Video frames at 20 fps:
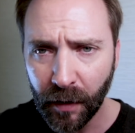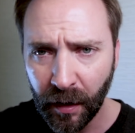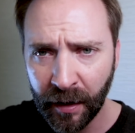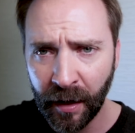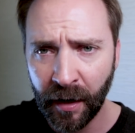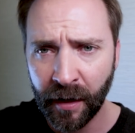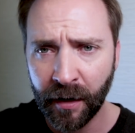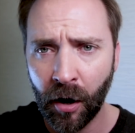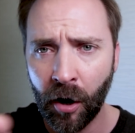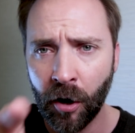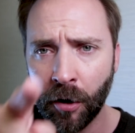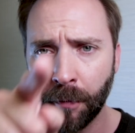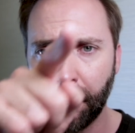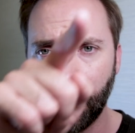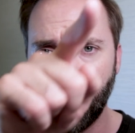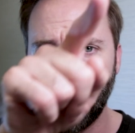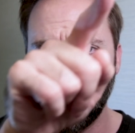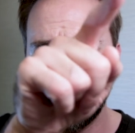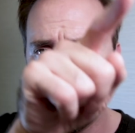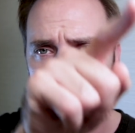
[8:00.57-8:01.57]
Kind of like a
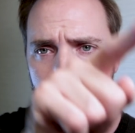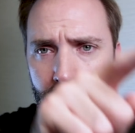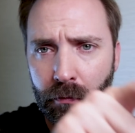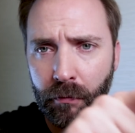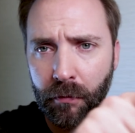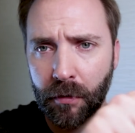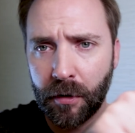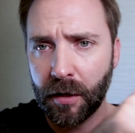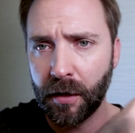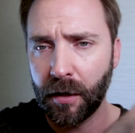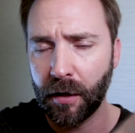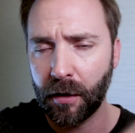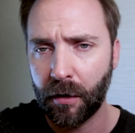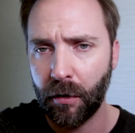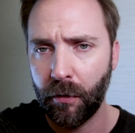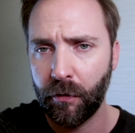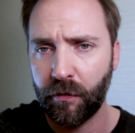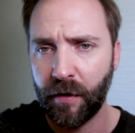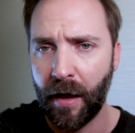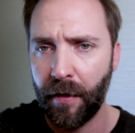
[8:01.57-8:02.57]
heartbeat. It
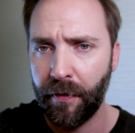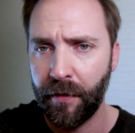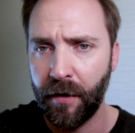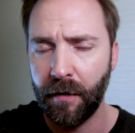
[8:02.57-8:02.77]
goes out,